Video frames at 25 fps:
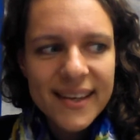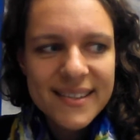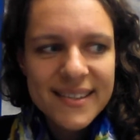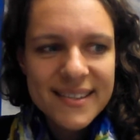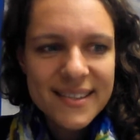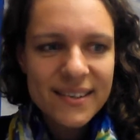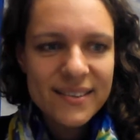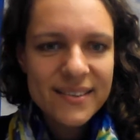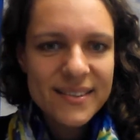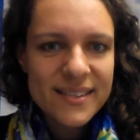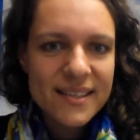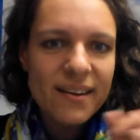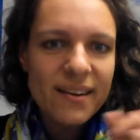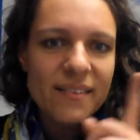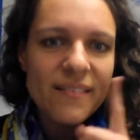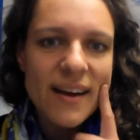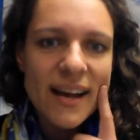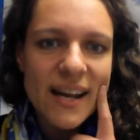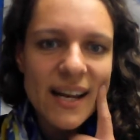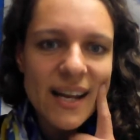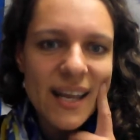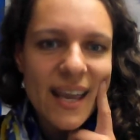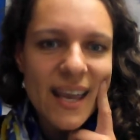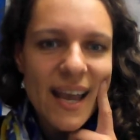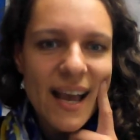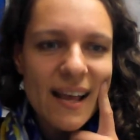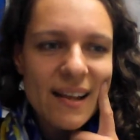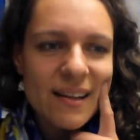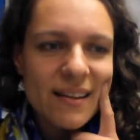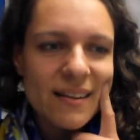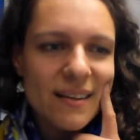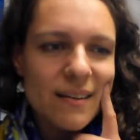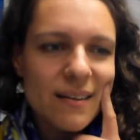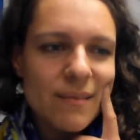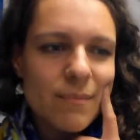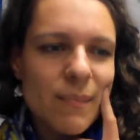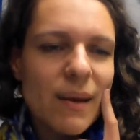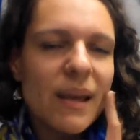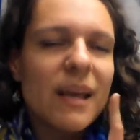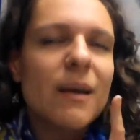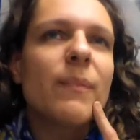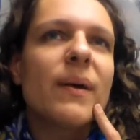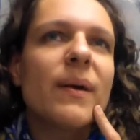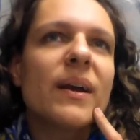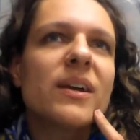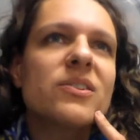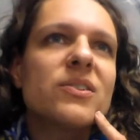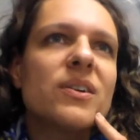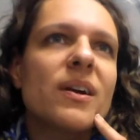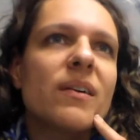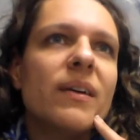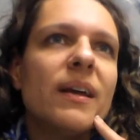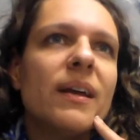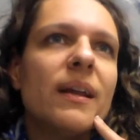Don't start writing yet. Make a picture of